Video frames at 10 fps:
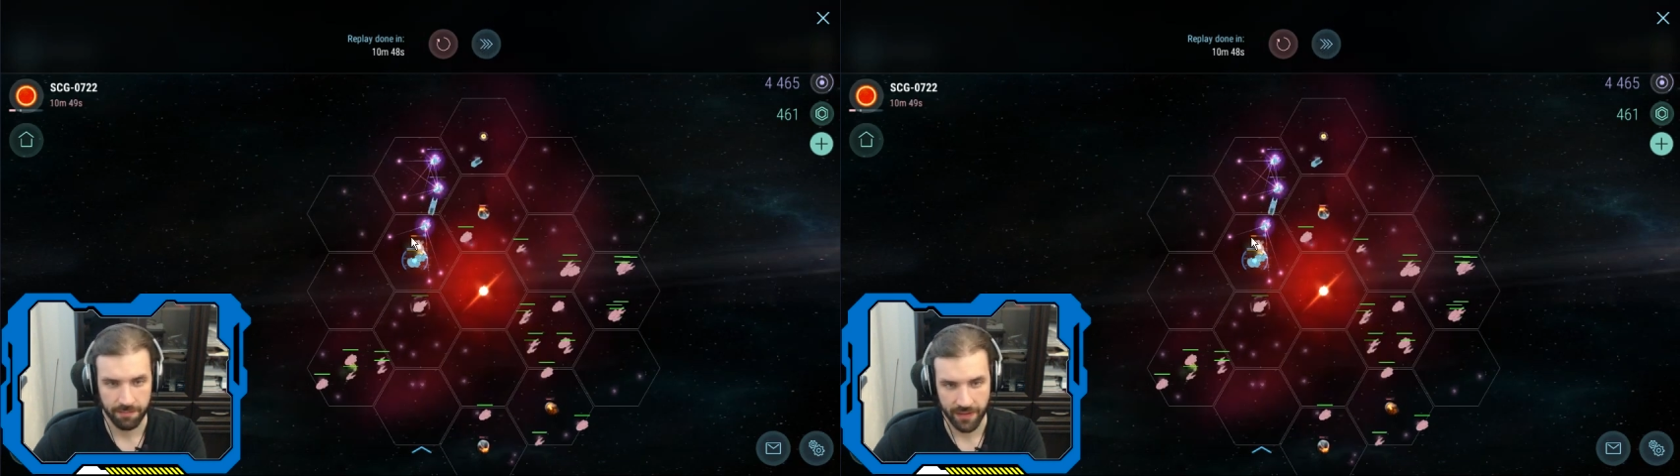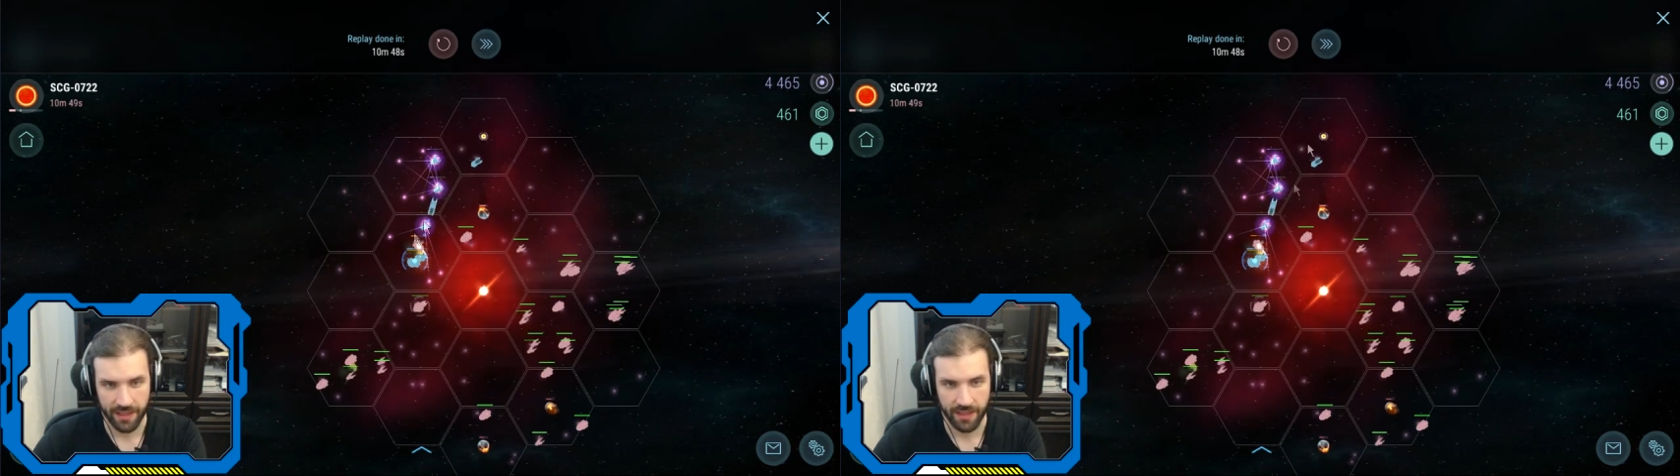
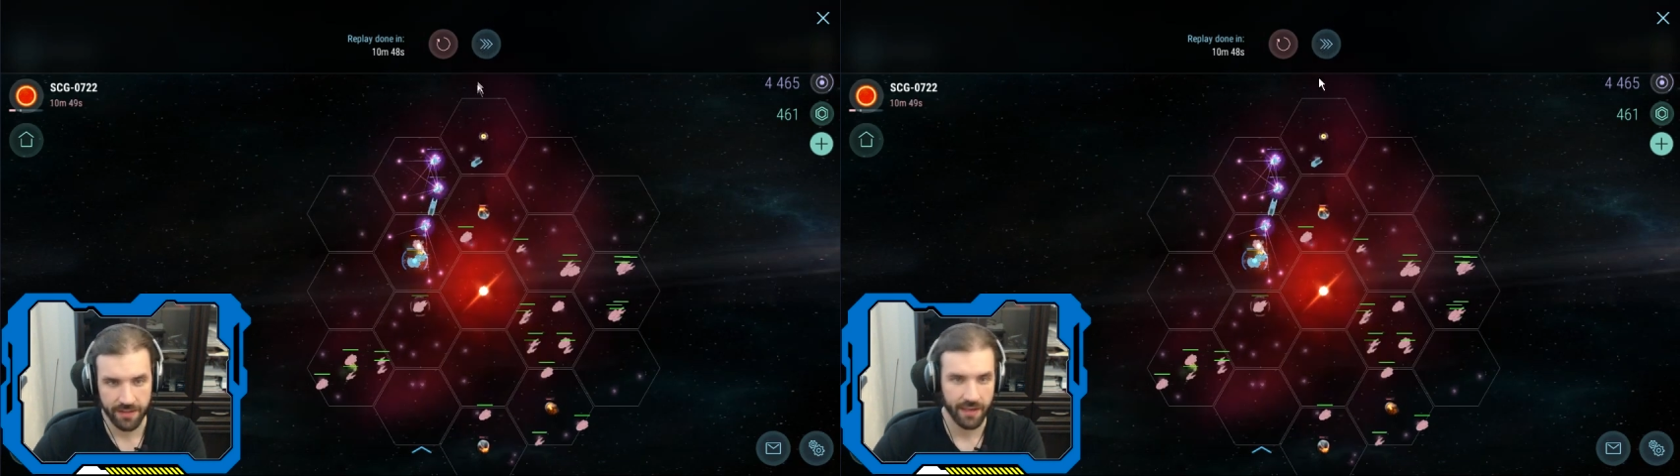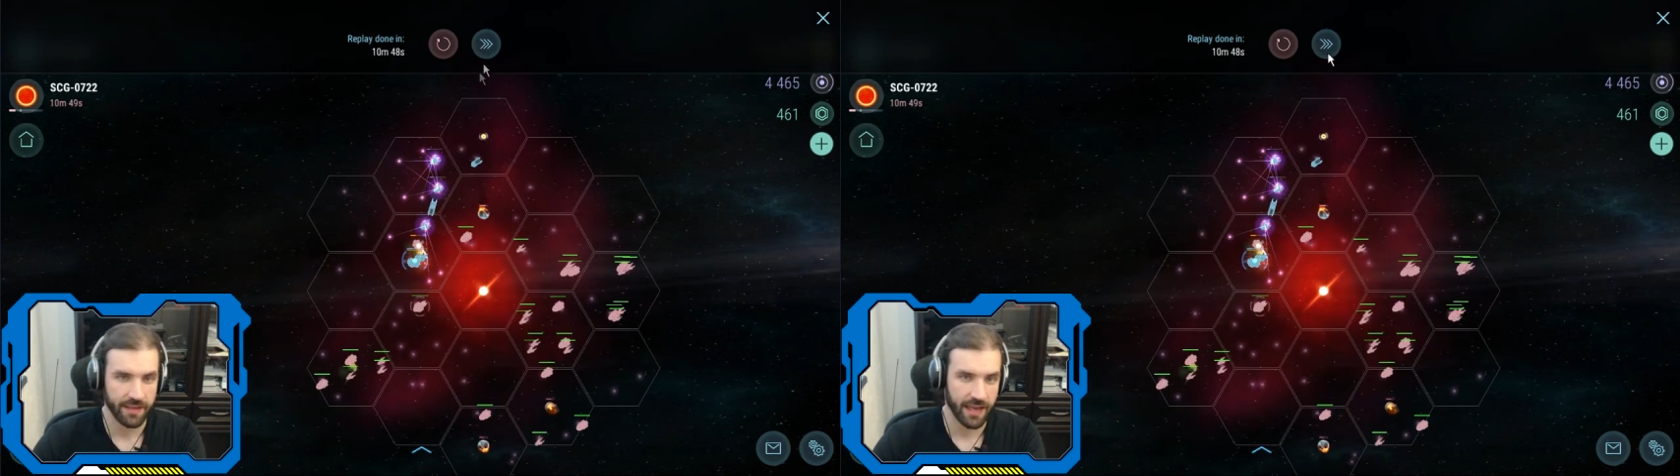plan it
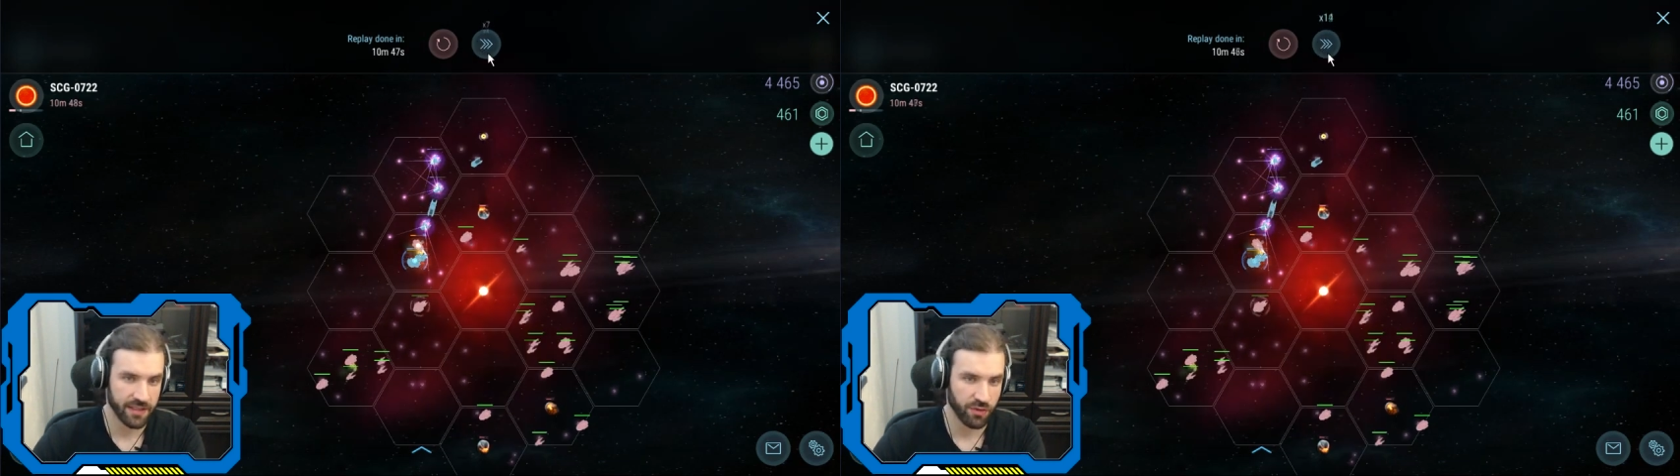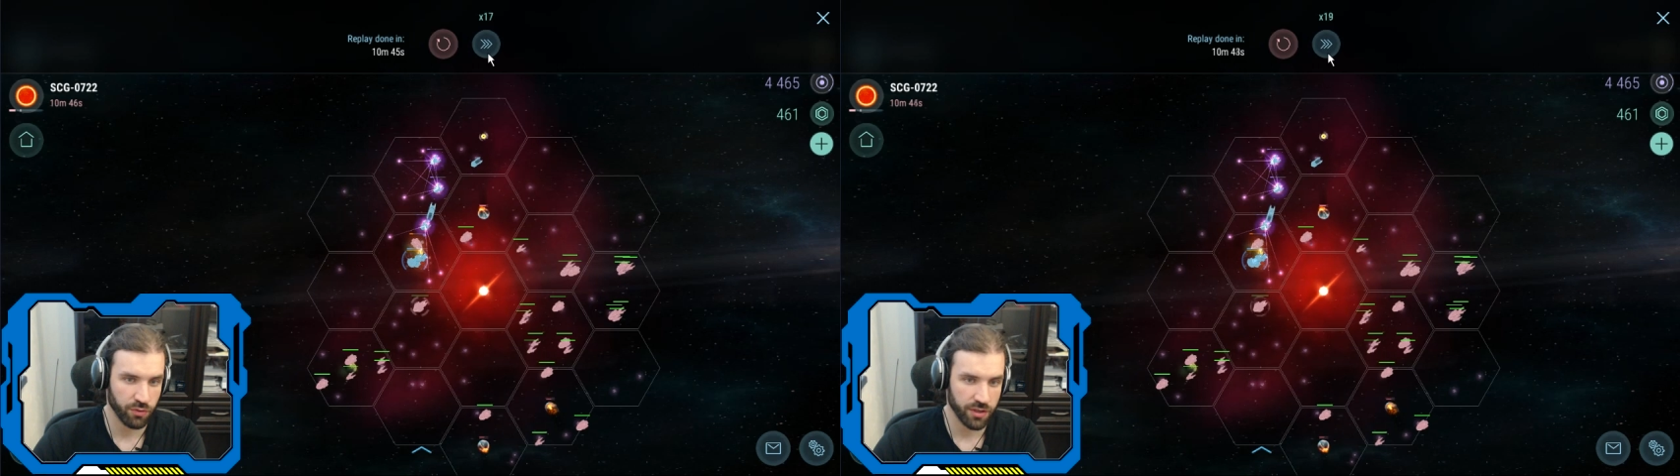and
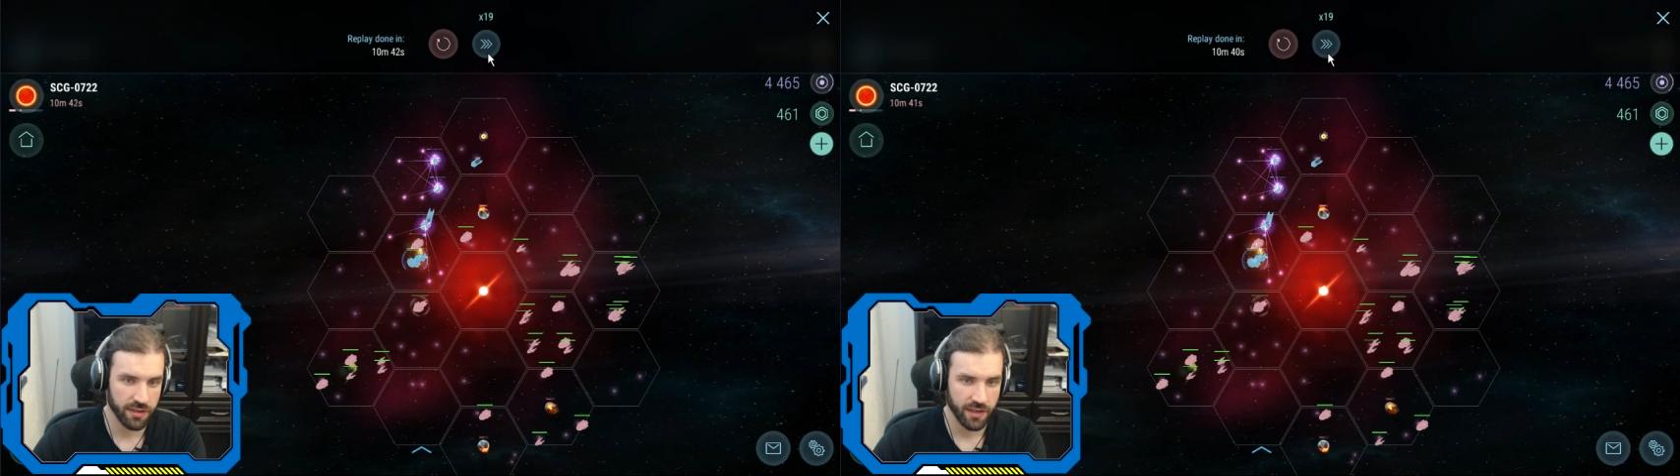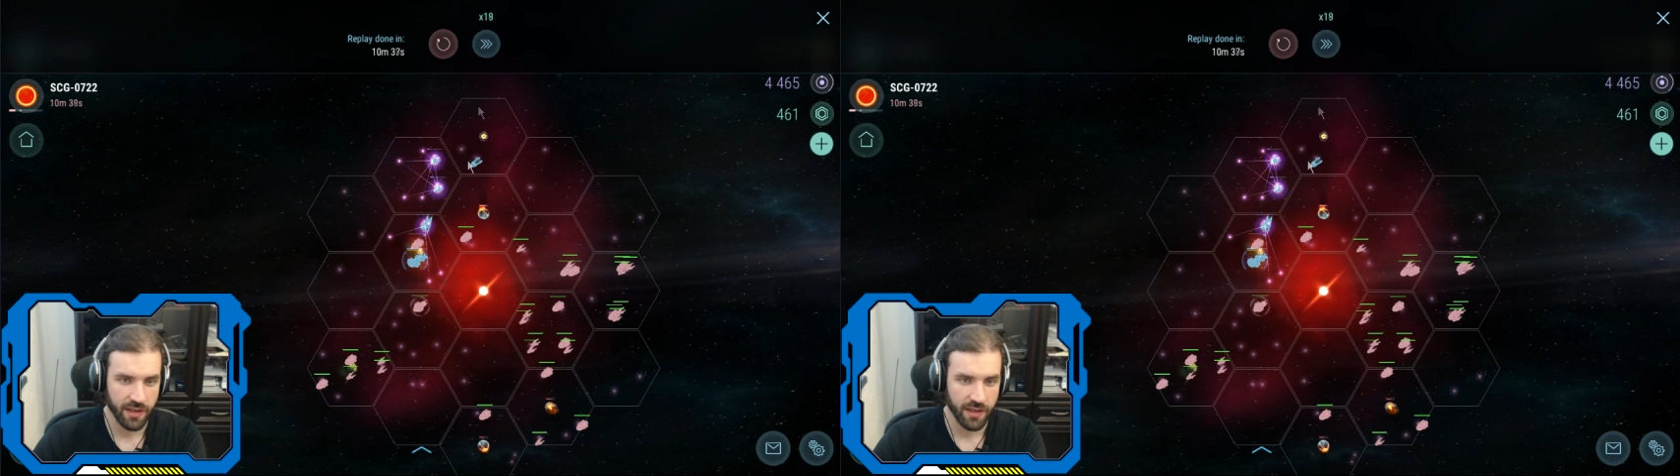execute it.